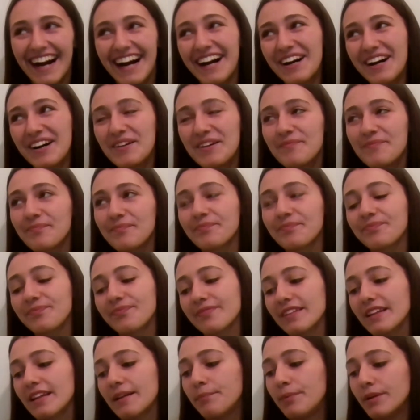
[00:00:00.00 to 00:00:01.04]
Um,
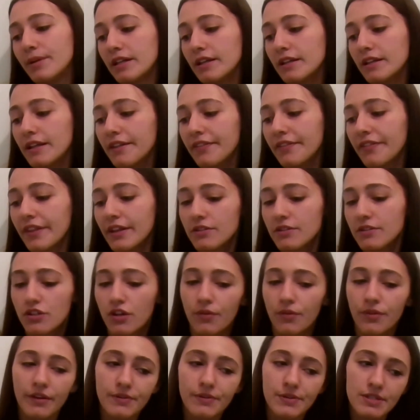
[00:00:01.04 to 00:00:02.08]
but
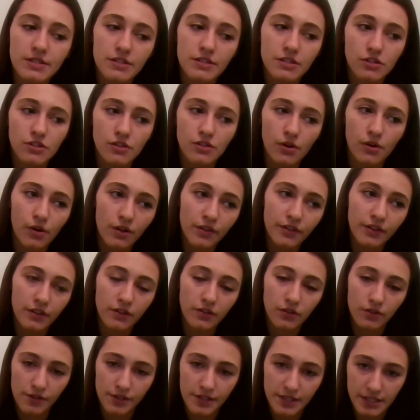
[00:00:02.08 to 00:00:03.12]
so there is south and
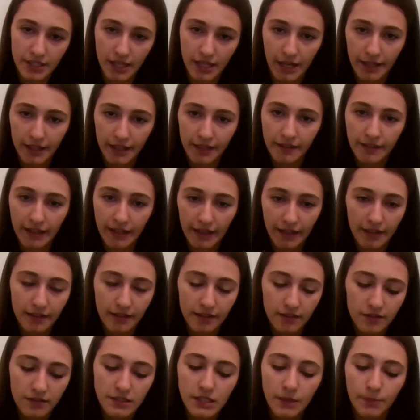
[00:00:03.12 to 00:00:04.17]
north side,
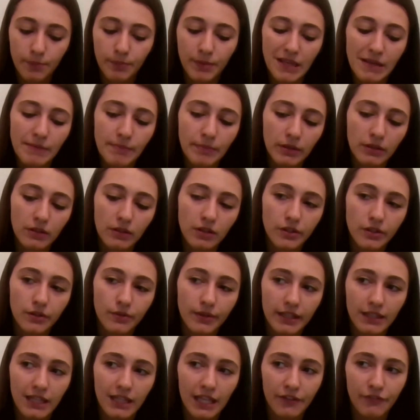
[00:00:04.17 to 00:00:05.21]
and some people go
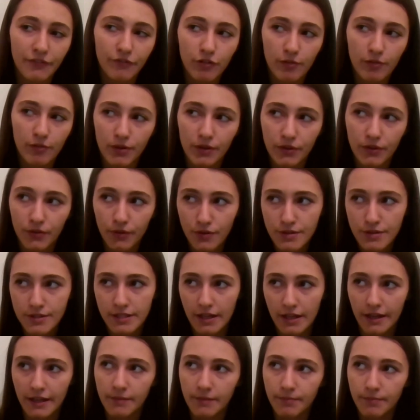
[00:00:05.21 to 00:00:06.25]
and climb from the north
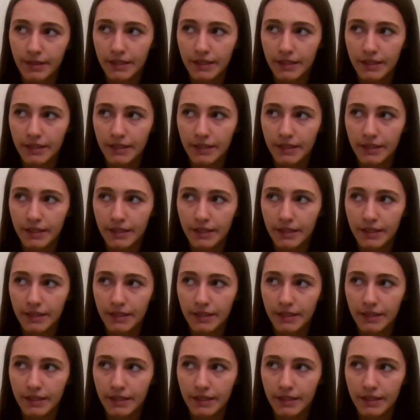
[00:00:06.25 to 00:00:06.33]
side